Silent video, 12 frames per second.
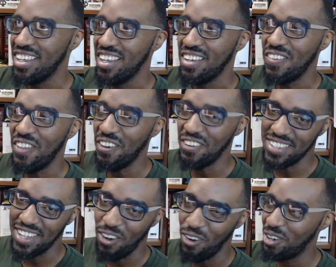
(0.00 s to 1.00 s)
There is a
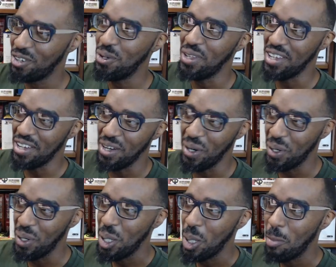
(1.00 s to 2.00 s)
article in here.
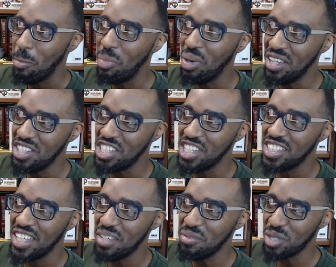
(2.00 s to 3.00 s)
Bungie
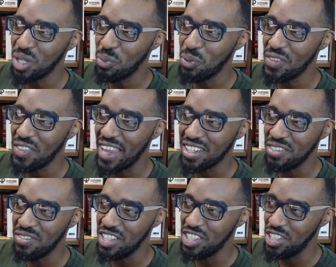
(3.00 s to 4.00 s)
teams up with
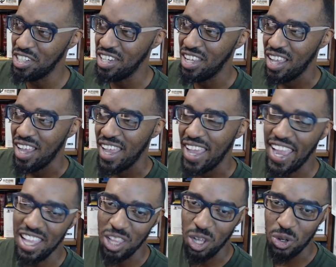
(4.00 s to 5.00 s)
Activision.
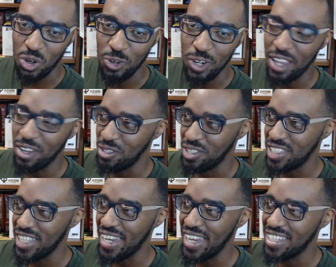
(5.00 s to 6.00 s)
Halo creators
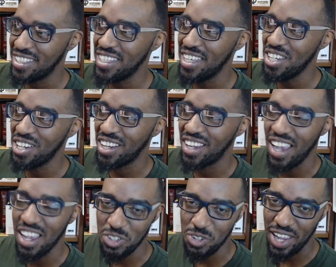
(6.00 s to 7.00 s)
sign a 10-year
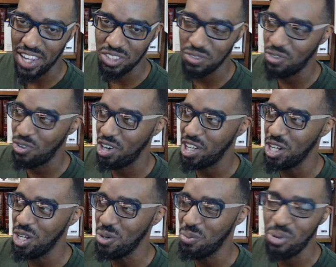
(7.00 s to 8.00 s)
contract for a
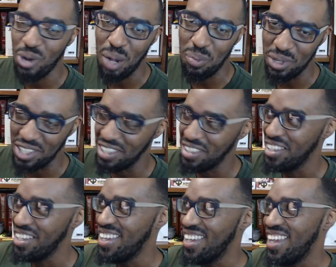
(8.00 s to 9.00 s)
new property.
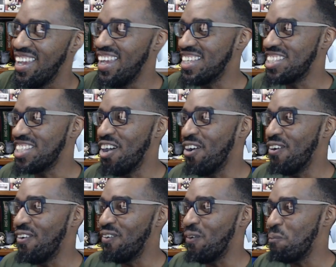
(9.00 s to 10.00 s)
And
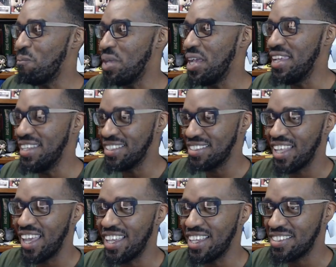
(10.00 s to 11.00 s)
so it is
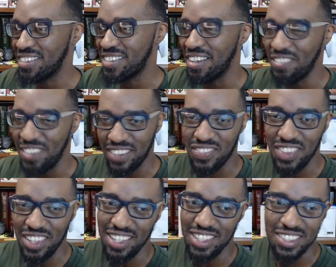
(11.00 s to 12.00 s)
like stuff like
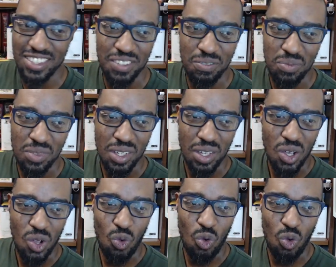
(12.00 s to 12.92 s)
this will